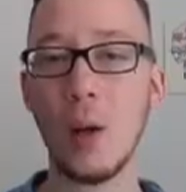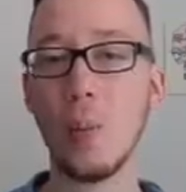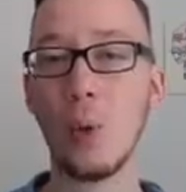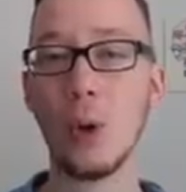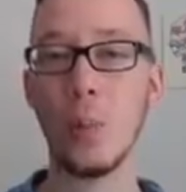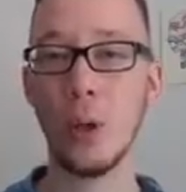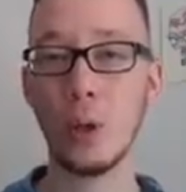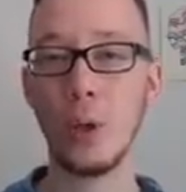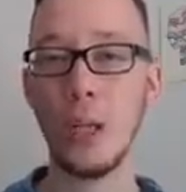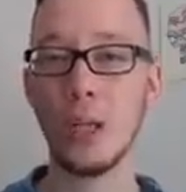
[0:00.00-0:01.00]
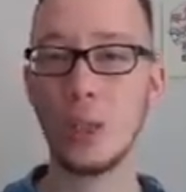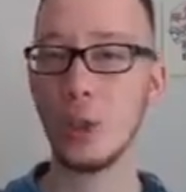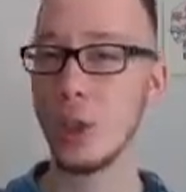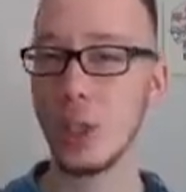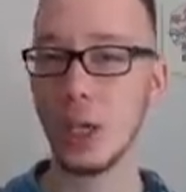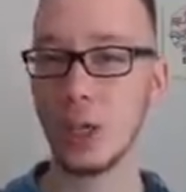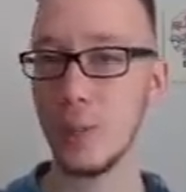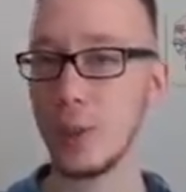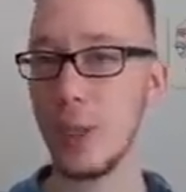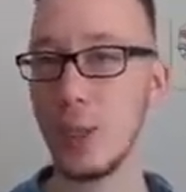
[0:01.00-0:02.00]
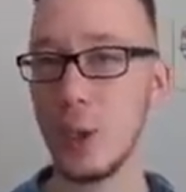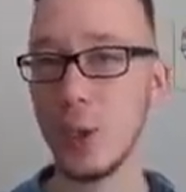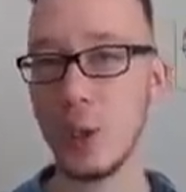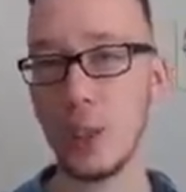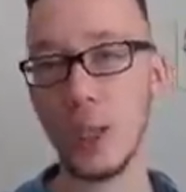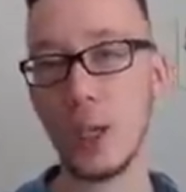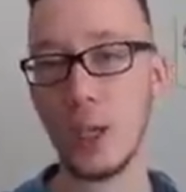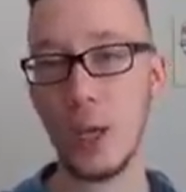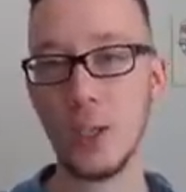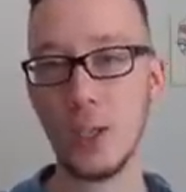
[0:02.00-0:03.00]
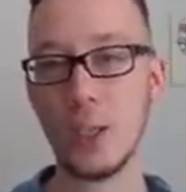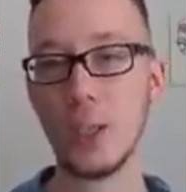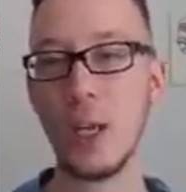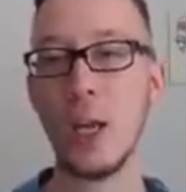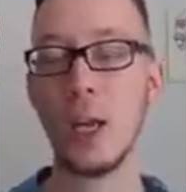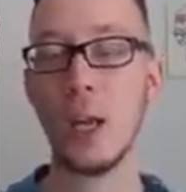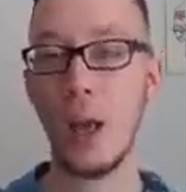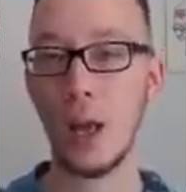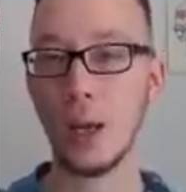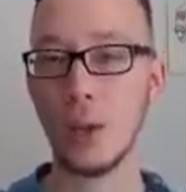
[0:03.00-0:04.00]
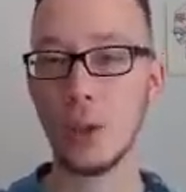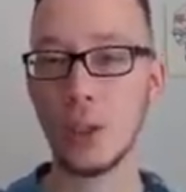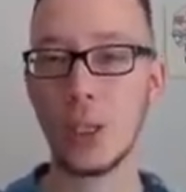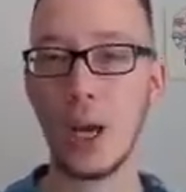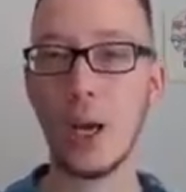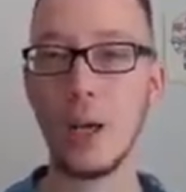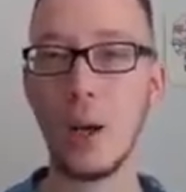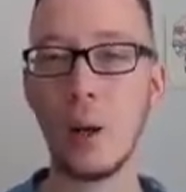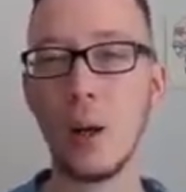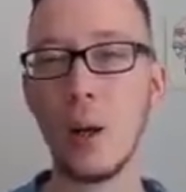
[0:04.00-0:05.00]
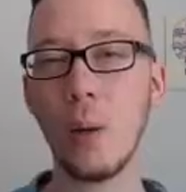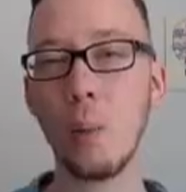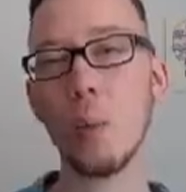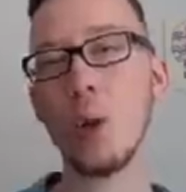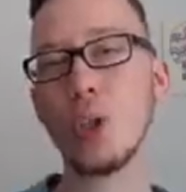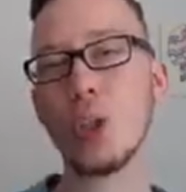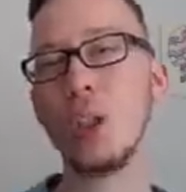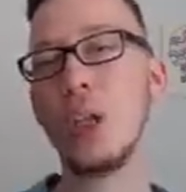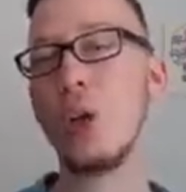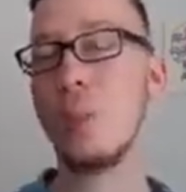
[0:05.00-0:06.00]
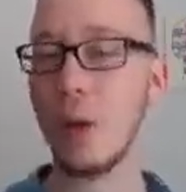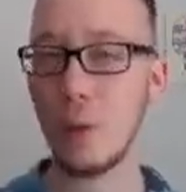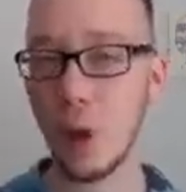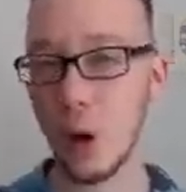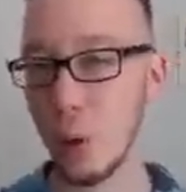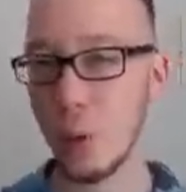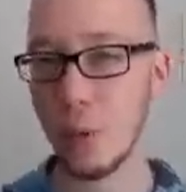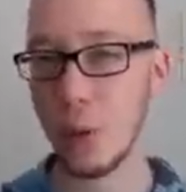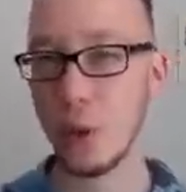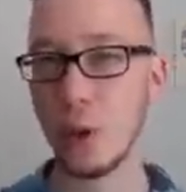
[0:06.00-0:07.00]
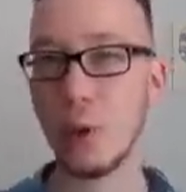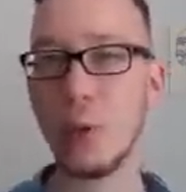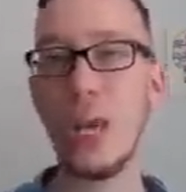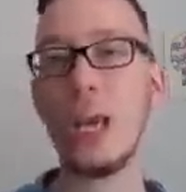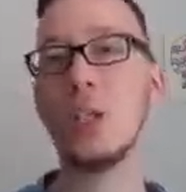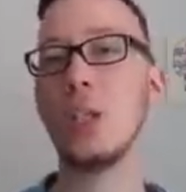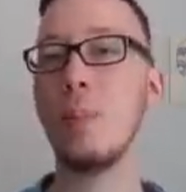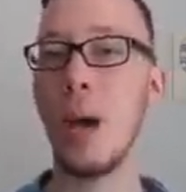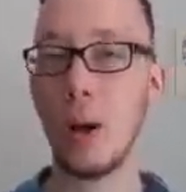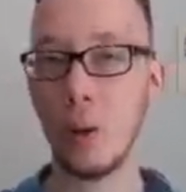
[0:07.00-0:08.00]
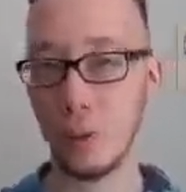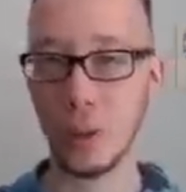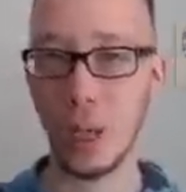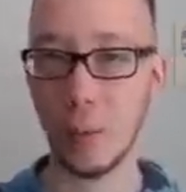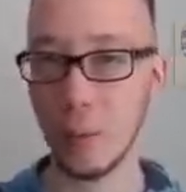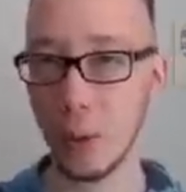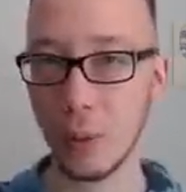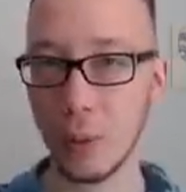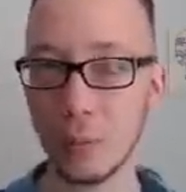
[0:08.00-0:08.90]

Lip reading: more abilities and just customizations to the classes, and just kind of merge a little bit of Garden Warfare 2 into Battle for Neighborville.